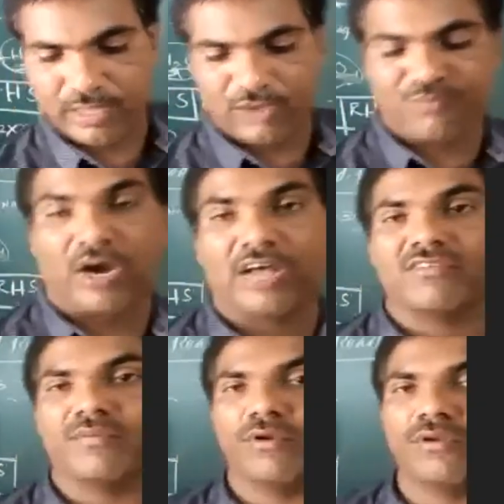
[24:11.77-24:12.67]
If
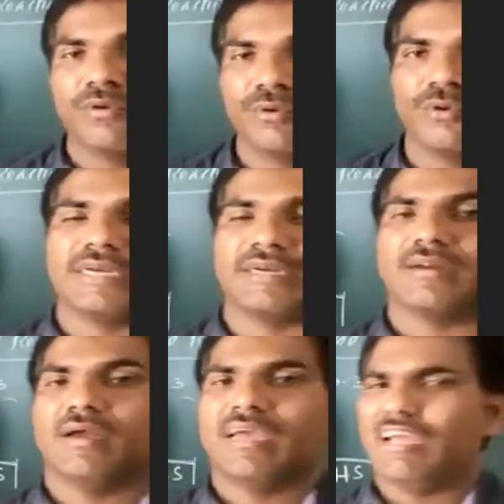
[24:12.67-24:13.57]
possible, you do it.
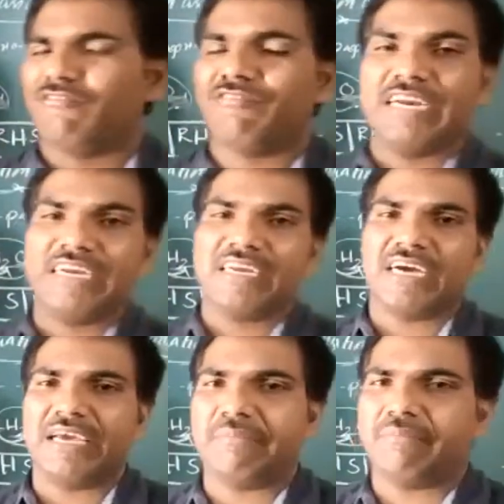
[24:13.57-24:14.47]
Every
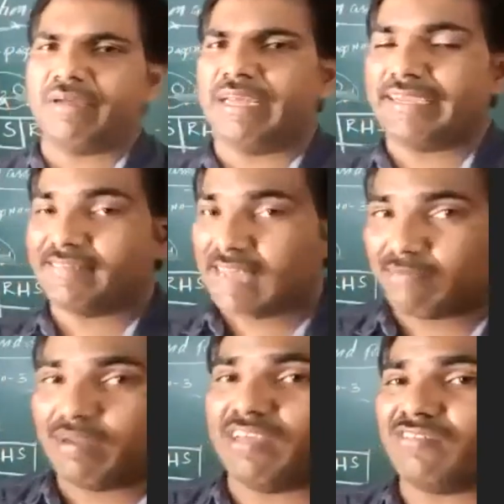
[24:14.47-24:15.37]
time in an
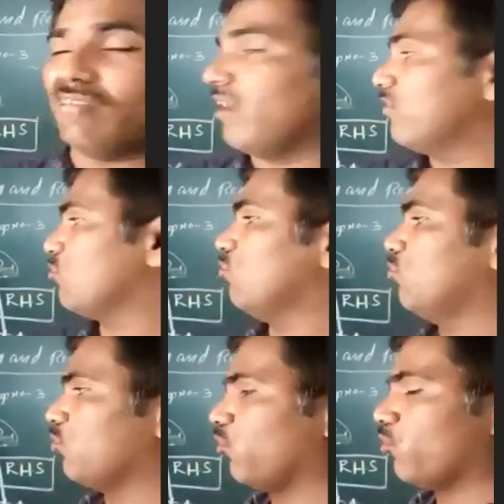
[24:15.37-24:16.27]
examination also,
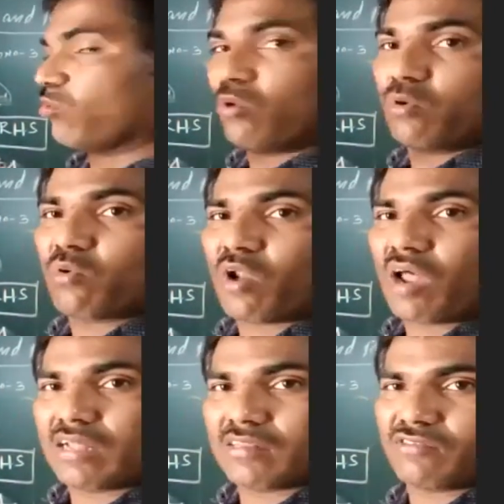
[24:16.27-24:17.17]
you don't go
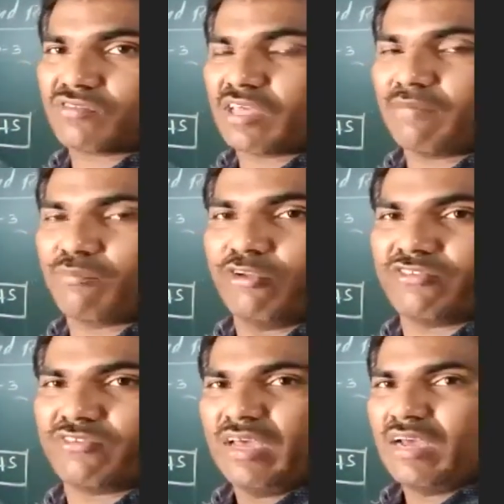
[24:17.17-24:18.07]
draw these
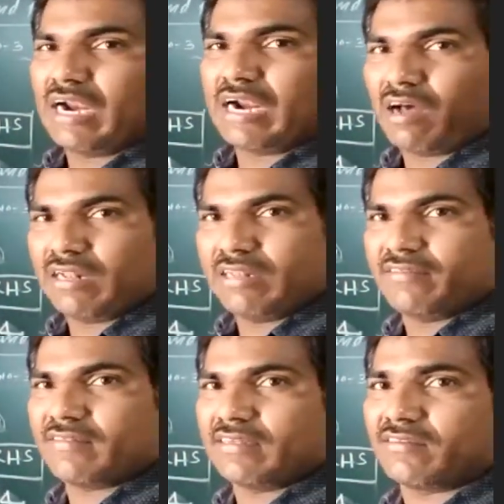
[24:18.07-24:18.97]
tables and all
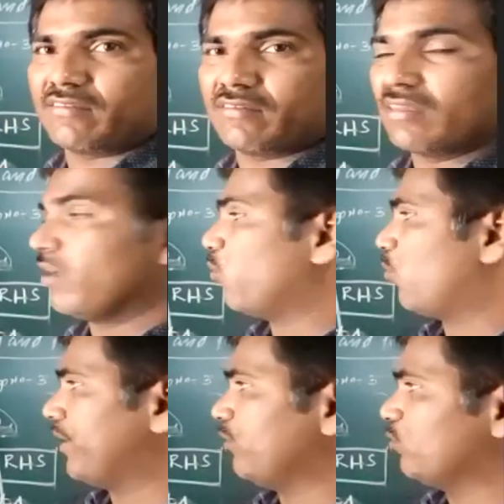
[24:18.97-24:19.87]
these things.
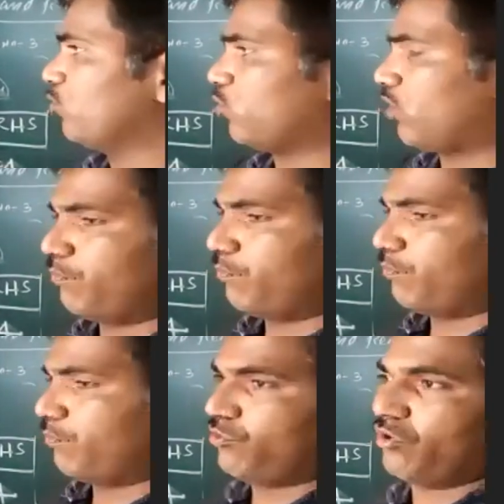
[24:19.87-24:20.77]
When you
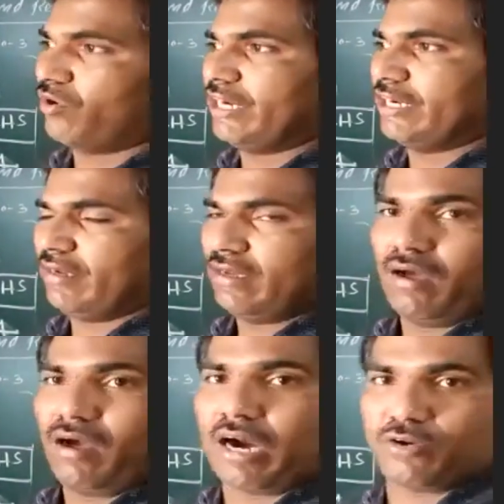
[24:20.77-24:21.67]
observe it,
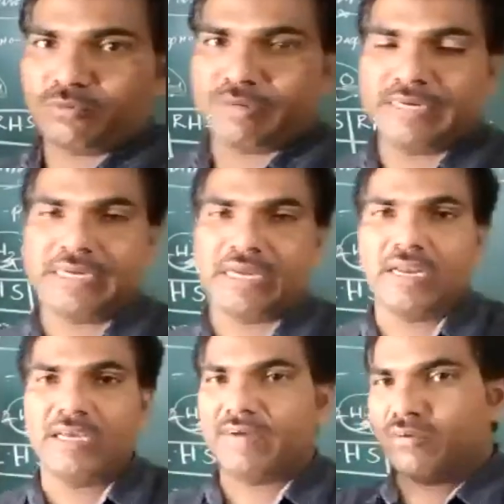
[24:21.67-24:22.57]

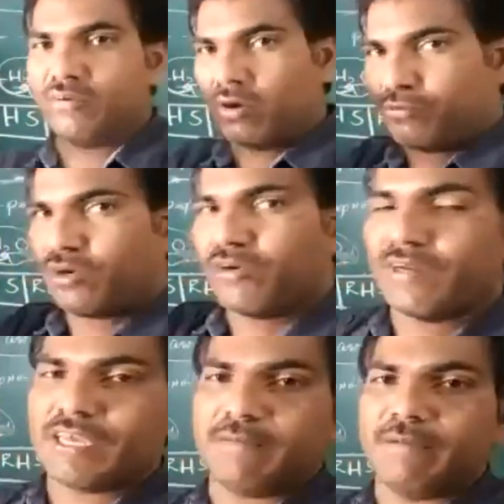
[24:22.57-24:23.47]
automatically, when you observe
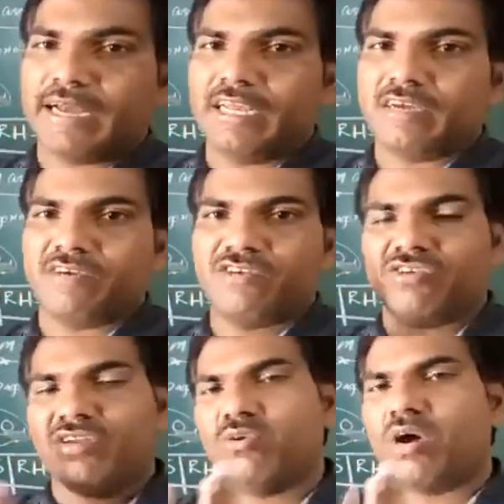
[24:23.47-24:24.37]
a chemical
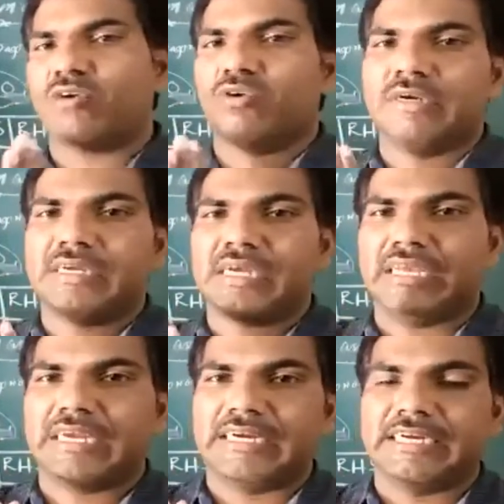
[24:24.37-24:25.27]
equation, you
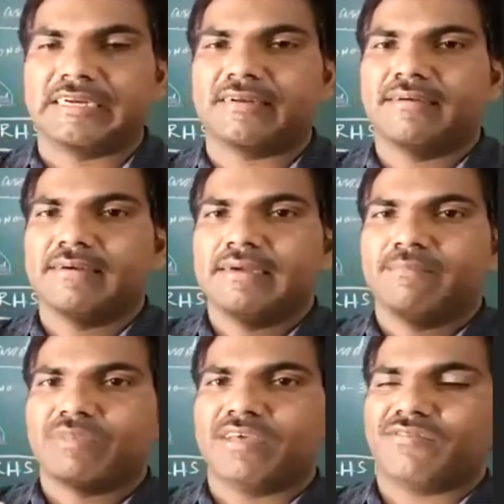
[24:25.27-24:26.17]
automatically get it.
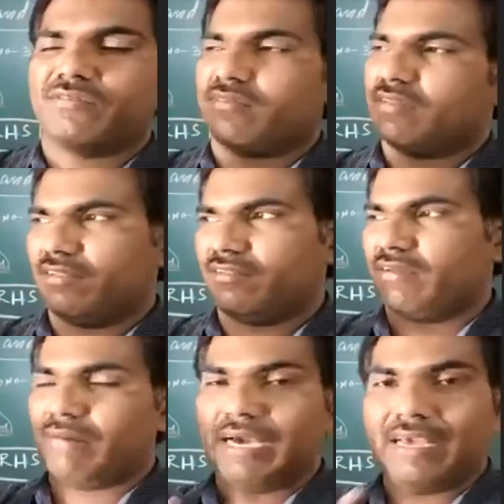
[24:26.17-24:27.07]
Yes, there is a
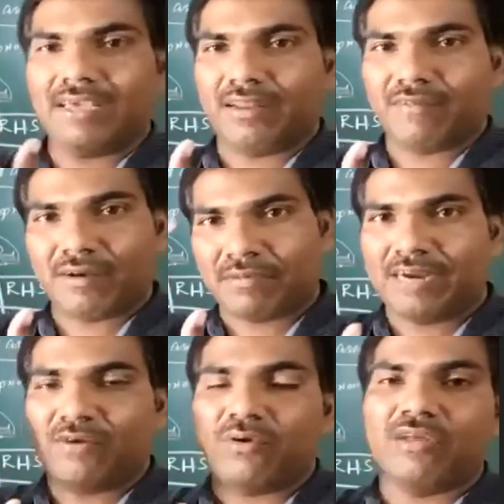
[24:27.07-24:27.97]
by in our
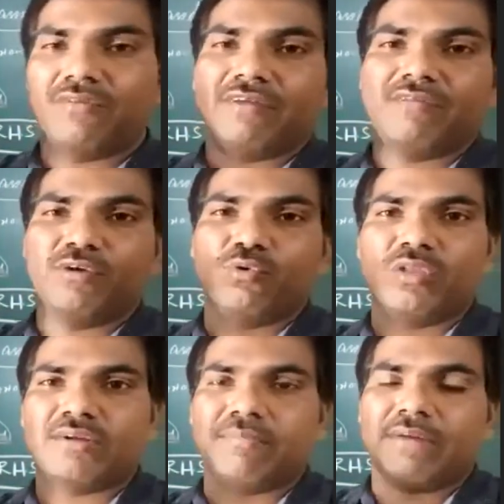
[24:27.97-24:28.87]
mind only when we do
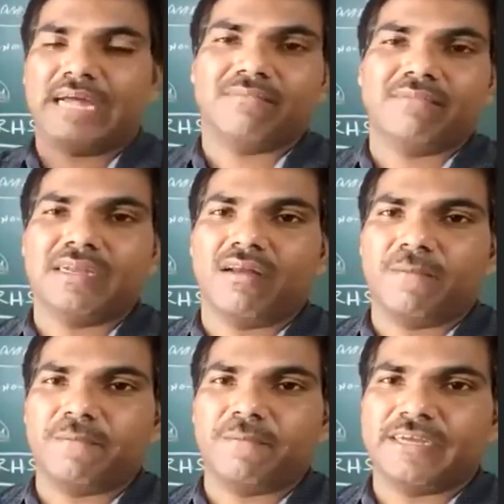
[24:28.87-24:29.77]
that mathematical
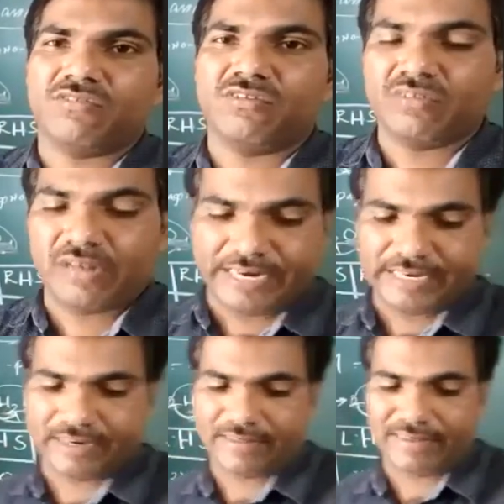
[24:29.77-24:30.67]
operations, you'll get
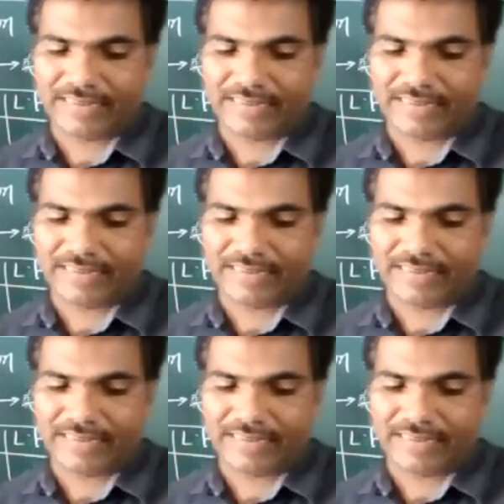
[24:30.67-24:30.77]
it.